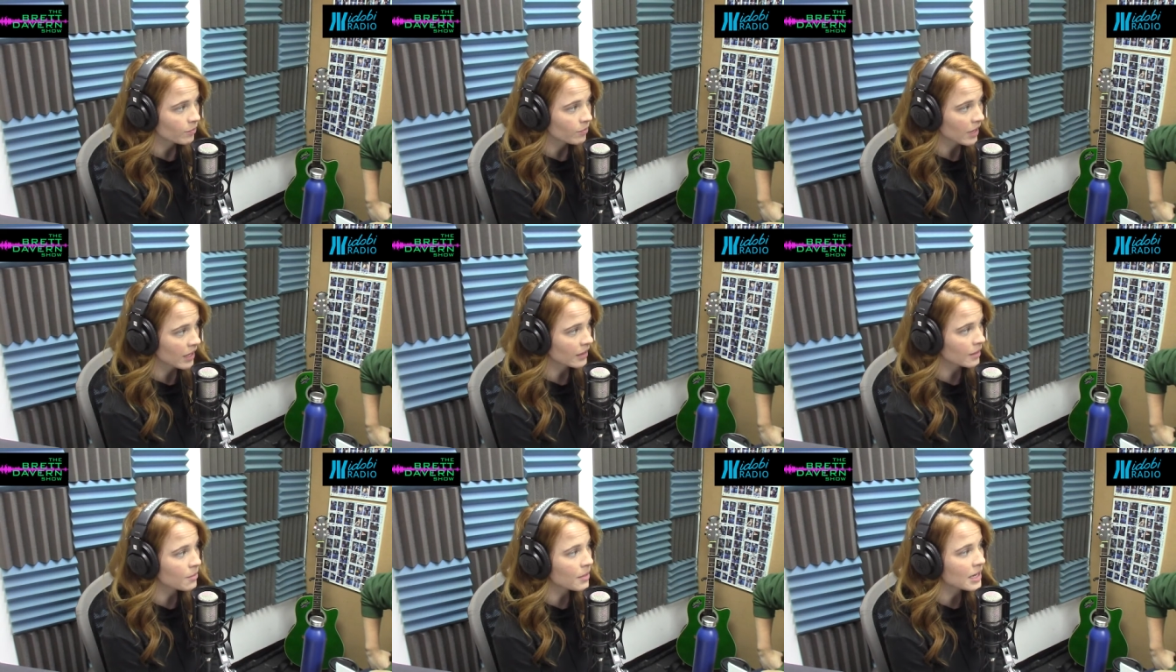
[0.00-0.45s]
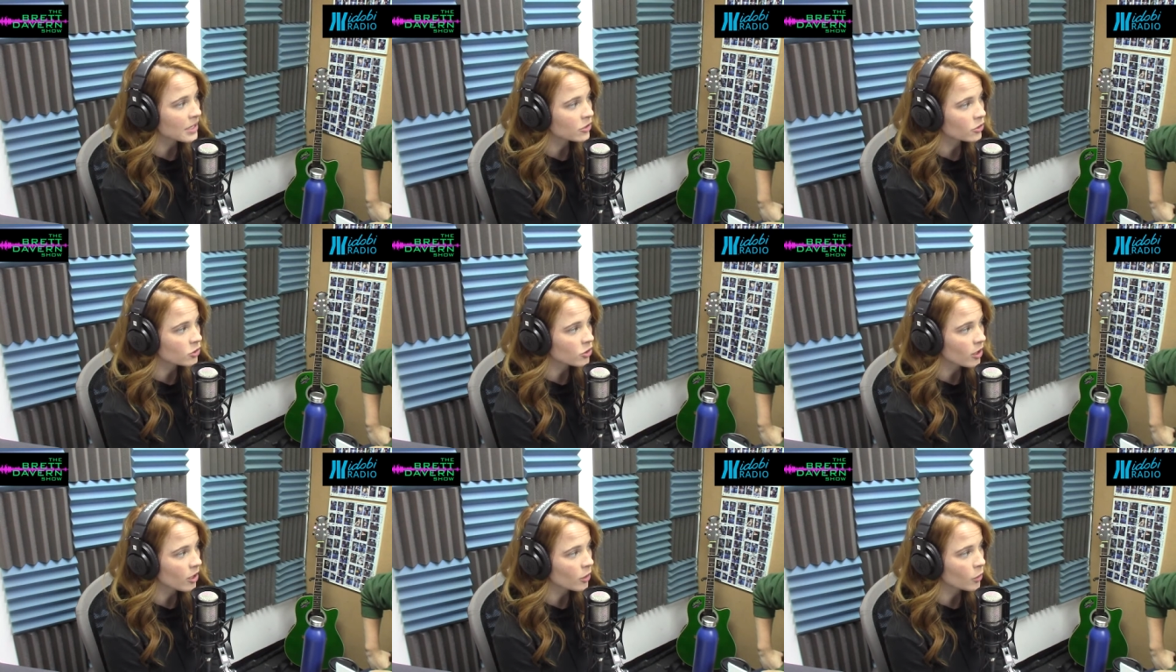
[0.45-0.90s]
Make the
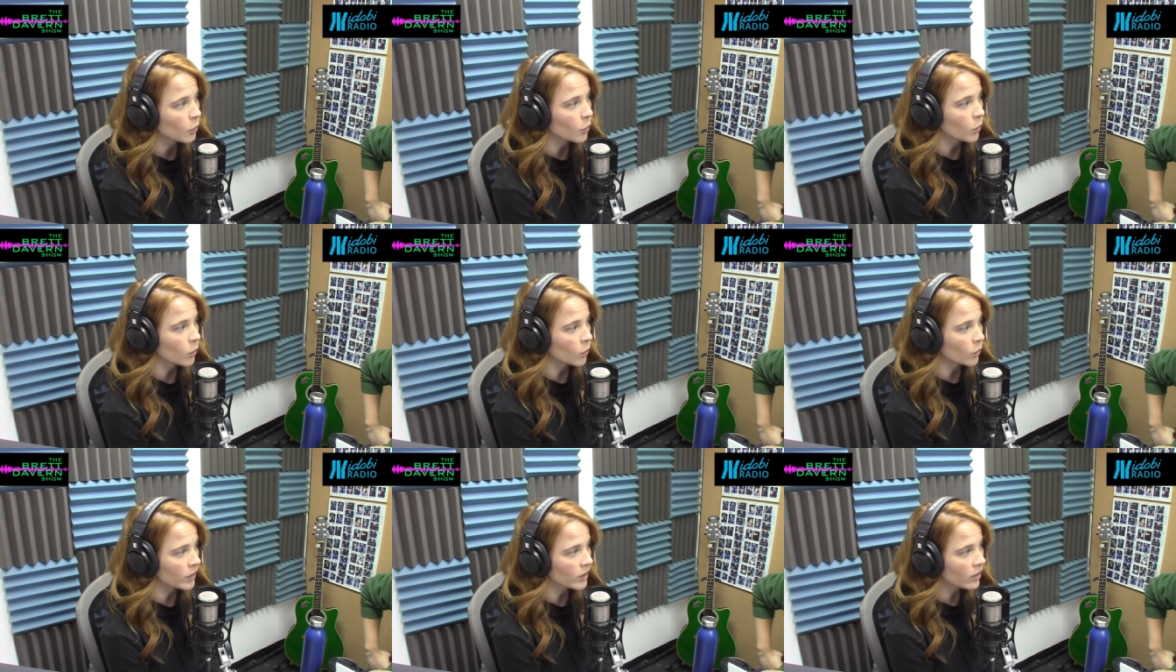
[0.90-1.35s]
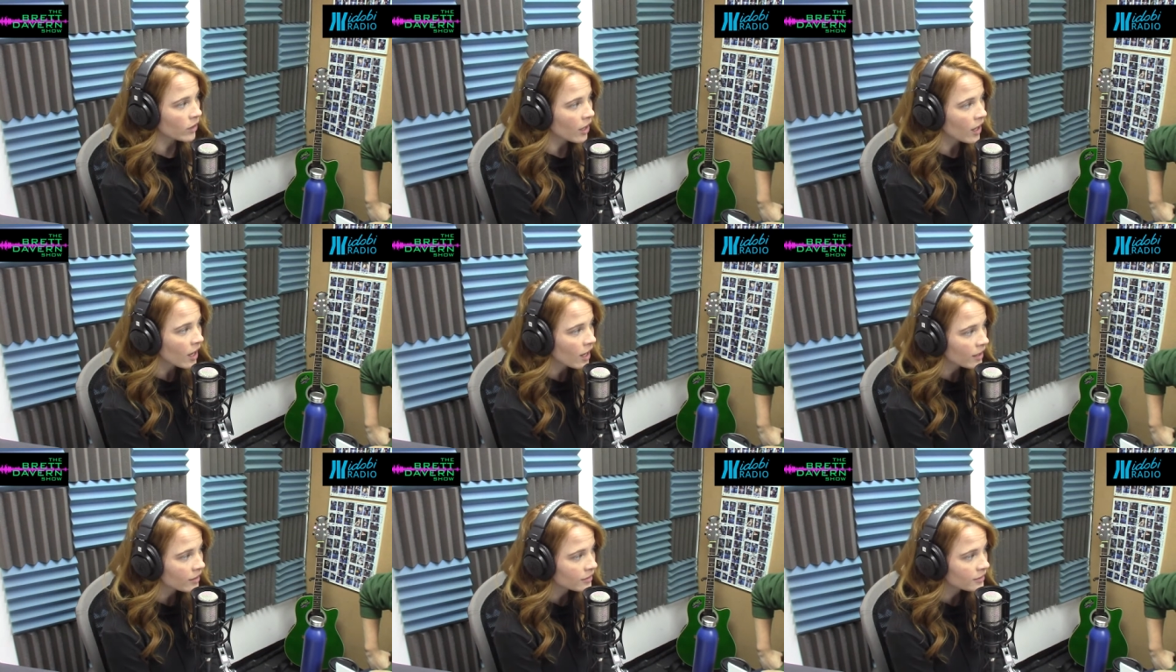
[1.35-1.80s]
mason jar real
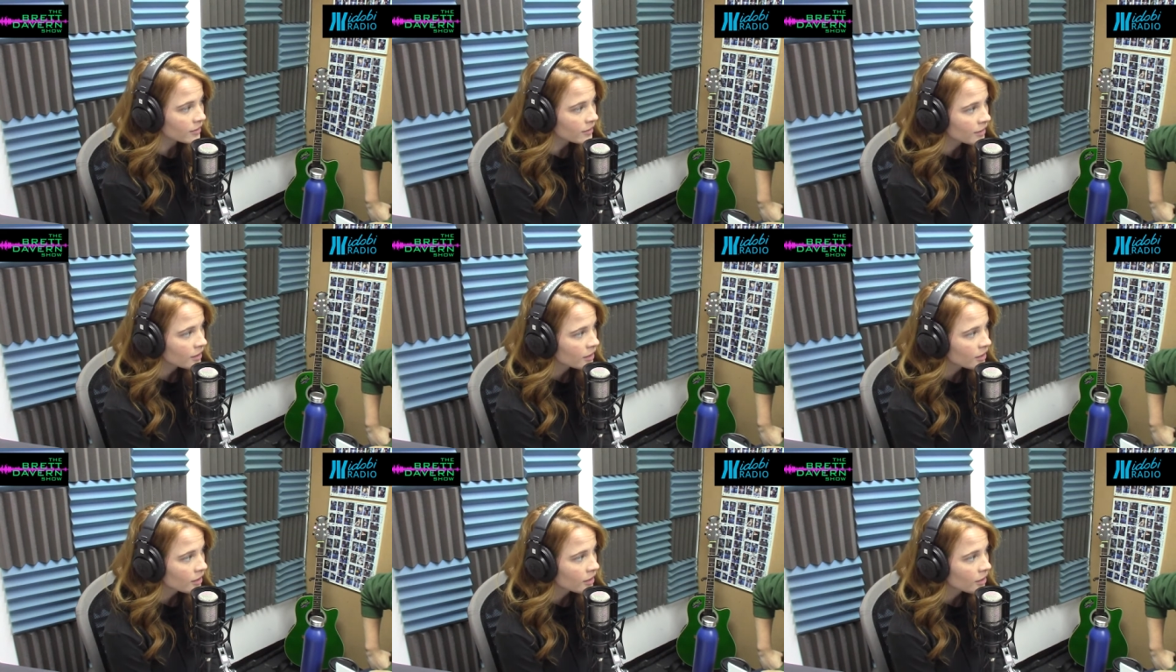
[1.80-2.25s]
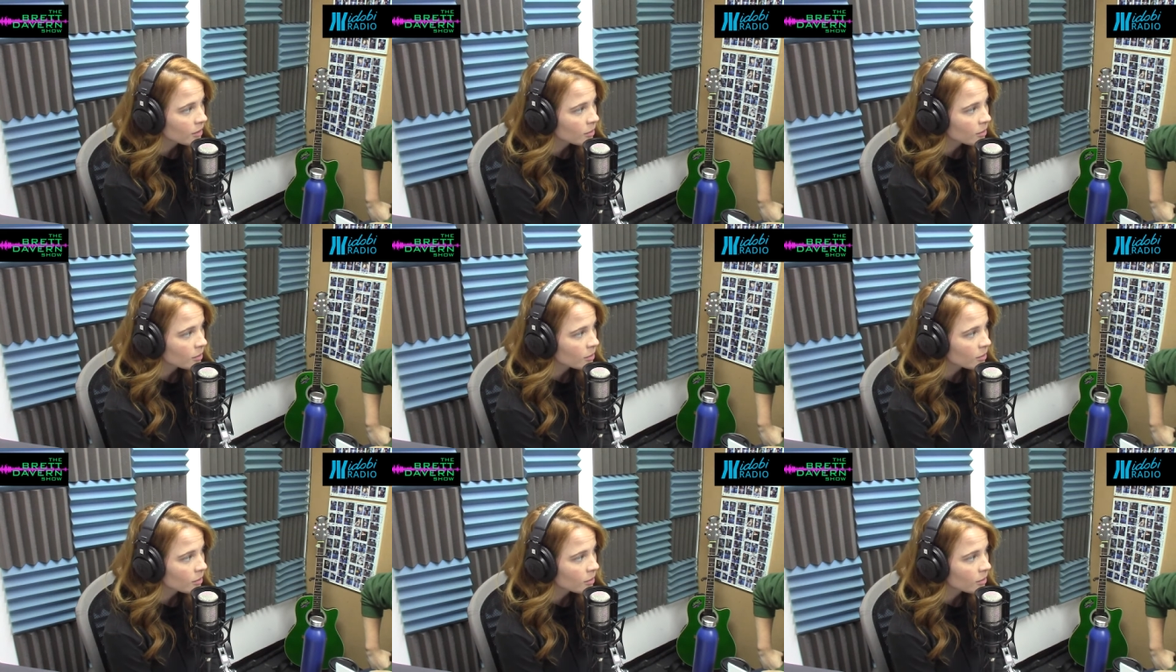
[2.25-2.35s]
hot. Mm-hmm.